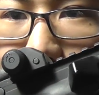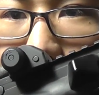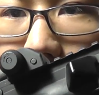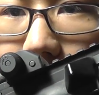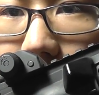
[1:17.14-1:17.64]

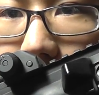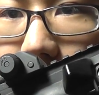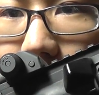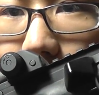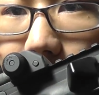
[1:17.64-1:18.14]
trigger guard that
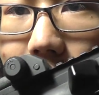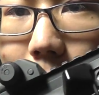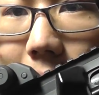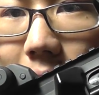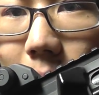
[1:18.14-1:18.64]
goes all the way to the
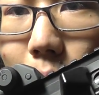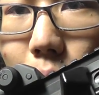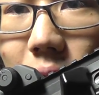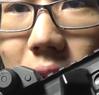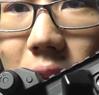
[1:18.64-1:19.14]
back and
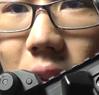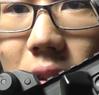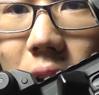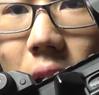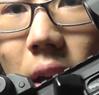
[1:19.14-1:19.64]
molds into
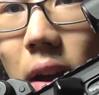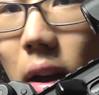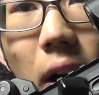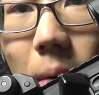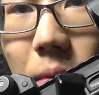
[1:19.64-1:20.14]
this.
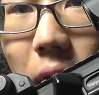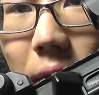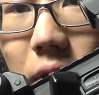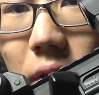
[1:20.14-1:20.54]
You have